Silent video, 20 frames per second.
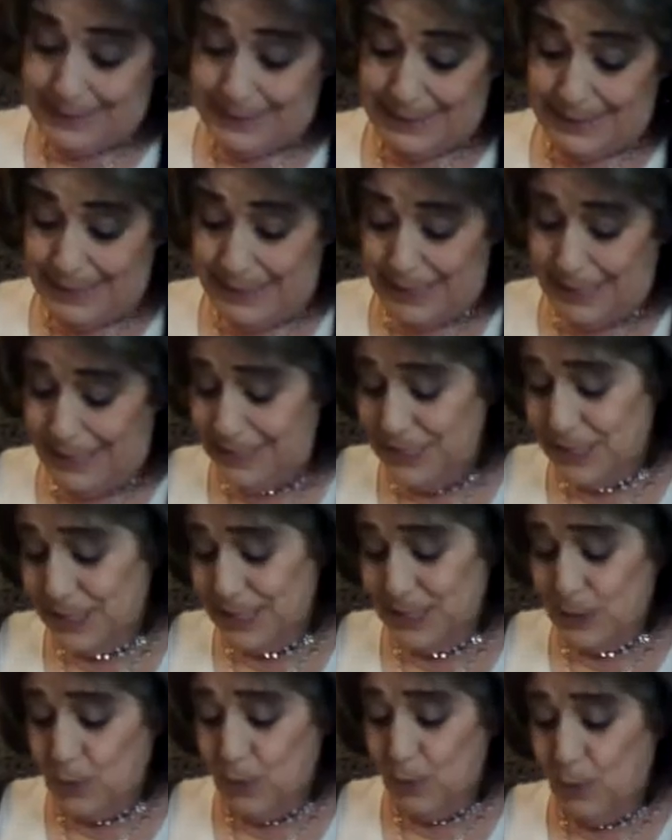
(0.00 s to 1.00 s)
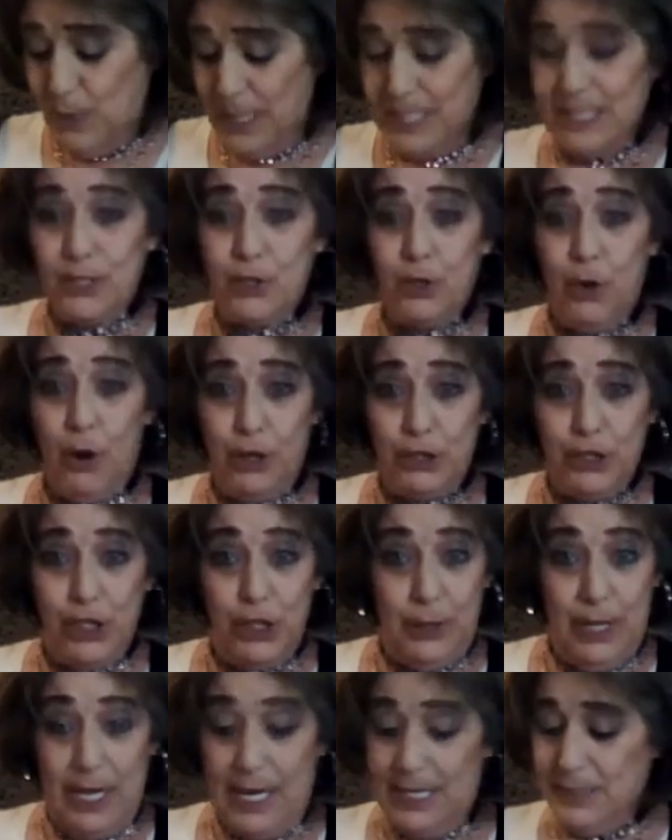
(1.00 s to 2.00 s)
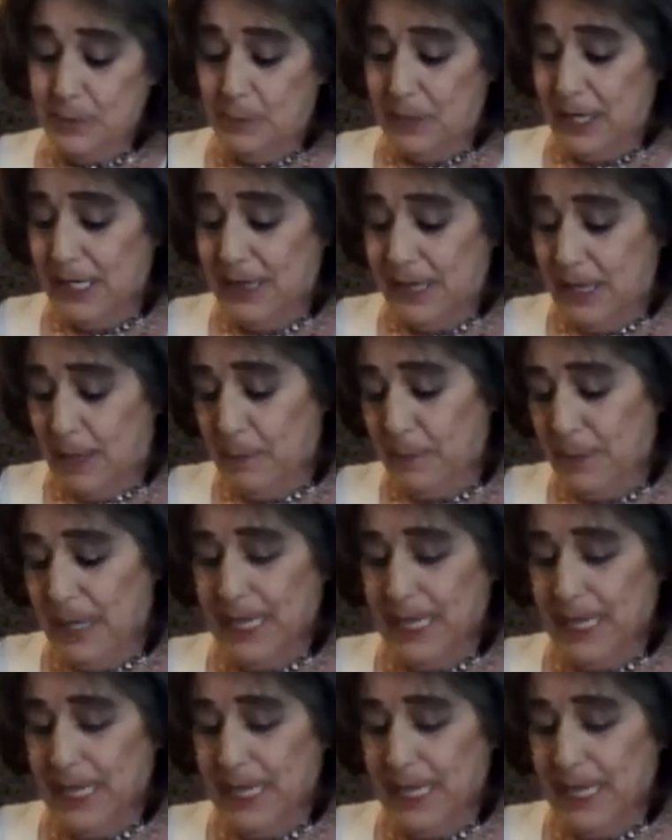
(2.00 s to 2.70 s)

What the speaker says: I just couldn't wait to talk to you guys about it then.